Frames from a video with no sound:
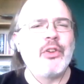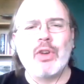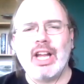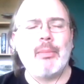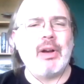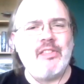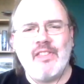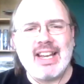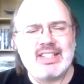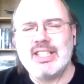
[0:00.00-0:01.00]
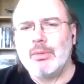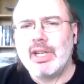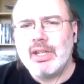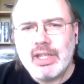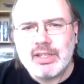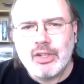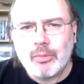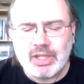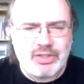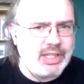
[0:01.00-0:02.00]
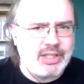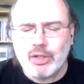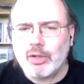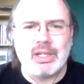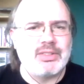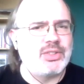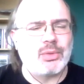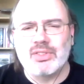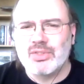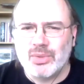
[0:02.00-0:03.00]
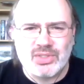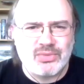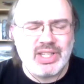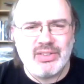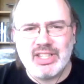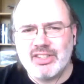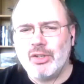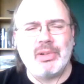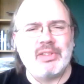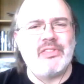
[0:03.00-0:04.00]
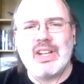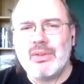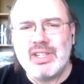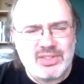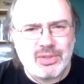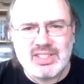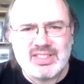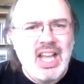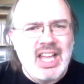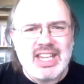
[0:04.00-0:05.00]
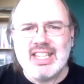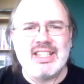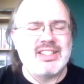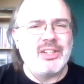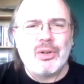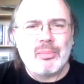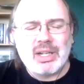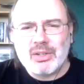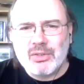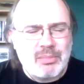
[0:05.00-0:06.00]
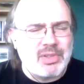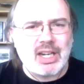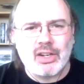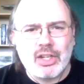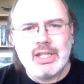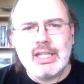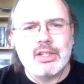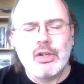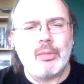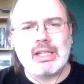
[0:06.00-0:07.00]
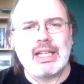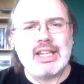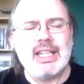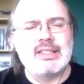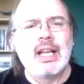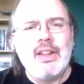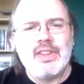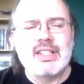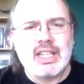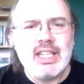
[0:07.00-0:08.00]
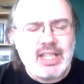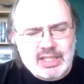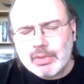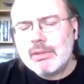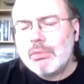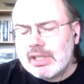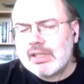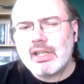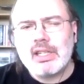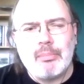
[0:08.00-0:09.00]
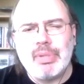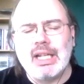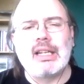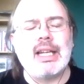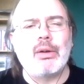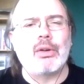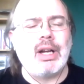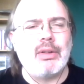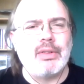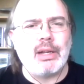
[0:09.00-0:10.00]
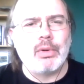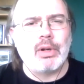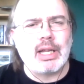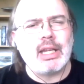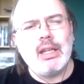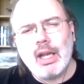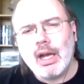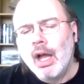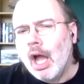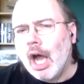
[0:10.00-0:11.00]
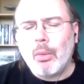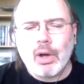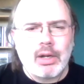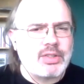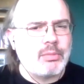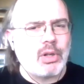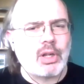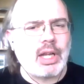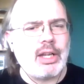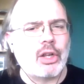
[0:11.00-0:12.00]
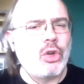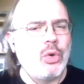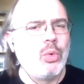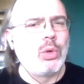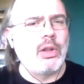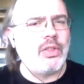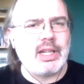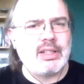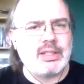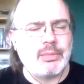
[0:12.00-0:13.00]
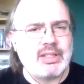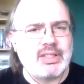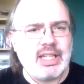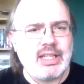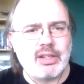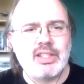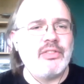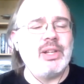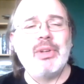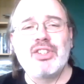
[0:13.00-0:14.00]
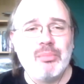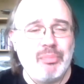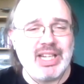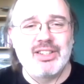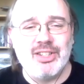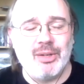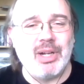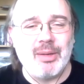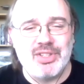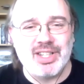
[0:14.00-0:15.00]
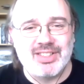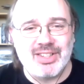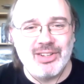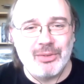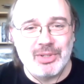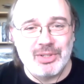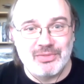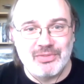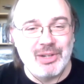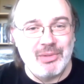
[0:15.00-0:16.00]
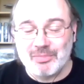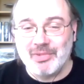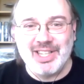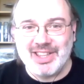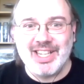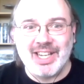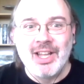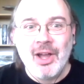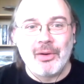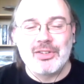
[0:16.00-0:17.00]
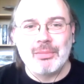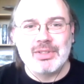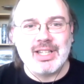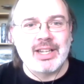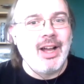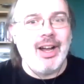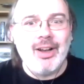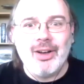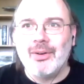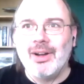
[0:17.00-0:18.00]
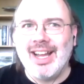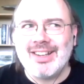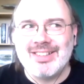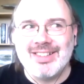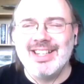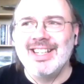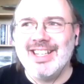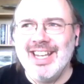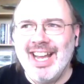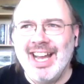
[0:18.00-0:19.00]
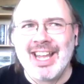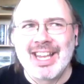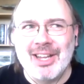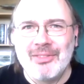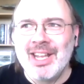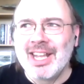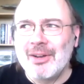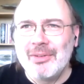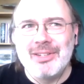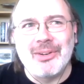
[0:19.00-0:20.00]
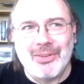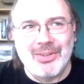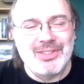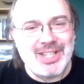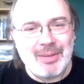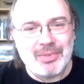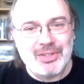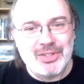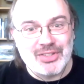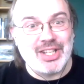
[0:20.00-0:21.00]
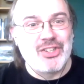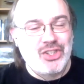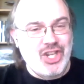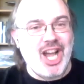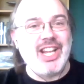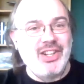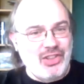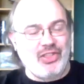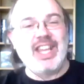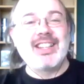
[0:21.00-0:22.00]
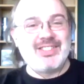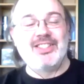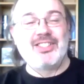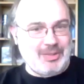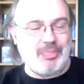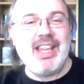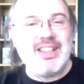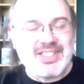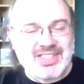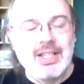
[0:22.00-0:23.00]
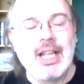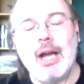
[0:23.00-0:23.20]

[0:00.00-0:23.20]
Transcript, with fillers: you're writing about fantasy, what do you need to know about? You need to know about sword and sorcery. You need to know about fairy stories. You need to know about grimdark. You need to know about like these key things. And when we started to build out around that, we're like, yeah, what are some other kind of cool things that we could say there? Tiffani mentioned big dumb objects earlier, which was very much my thing, which I was like, oh, actually, yeah, can we do a whole chapter just on giant things in space?